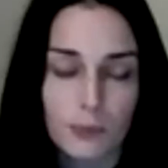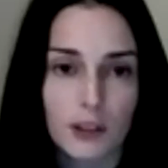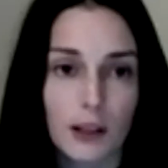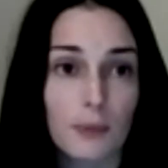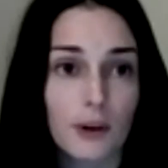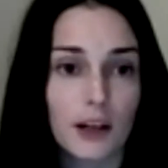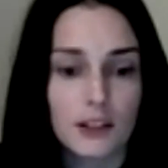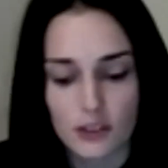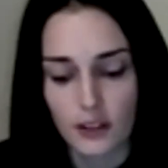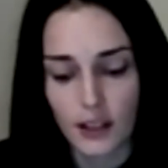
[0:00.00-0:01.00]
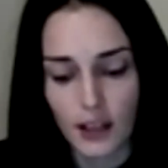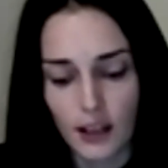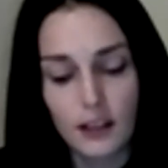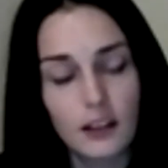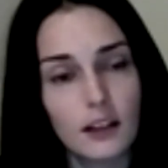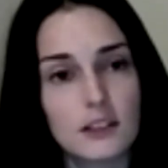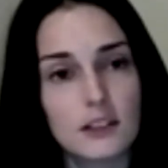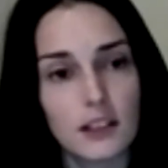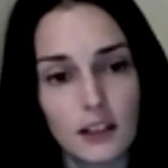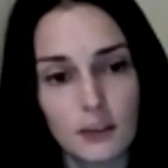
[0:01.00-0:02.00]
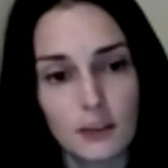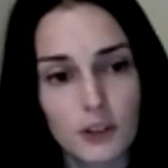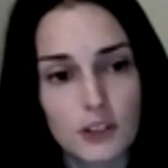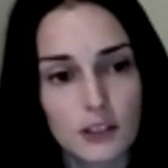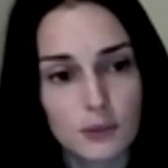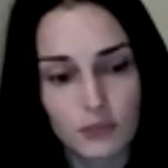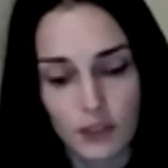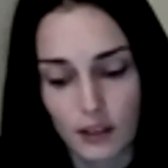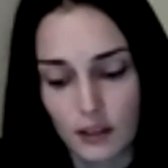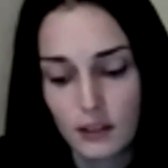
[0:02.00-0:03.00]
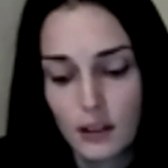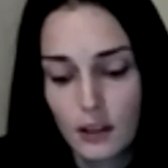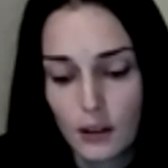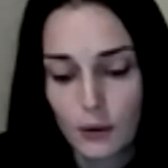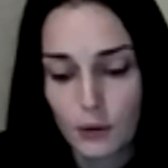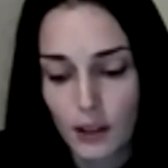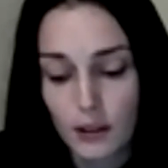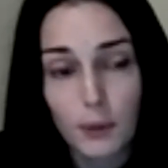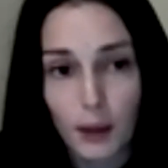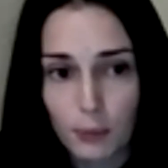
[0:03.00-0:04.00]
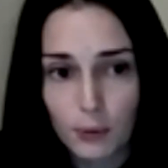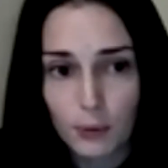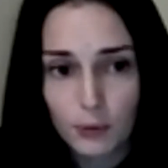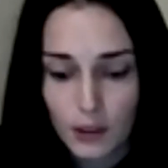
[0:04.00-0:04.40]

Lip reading: collaborators on there and see the projects we've done with other people.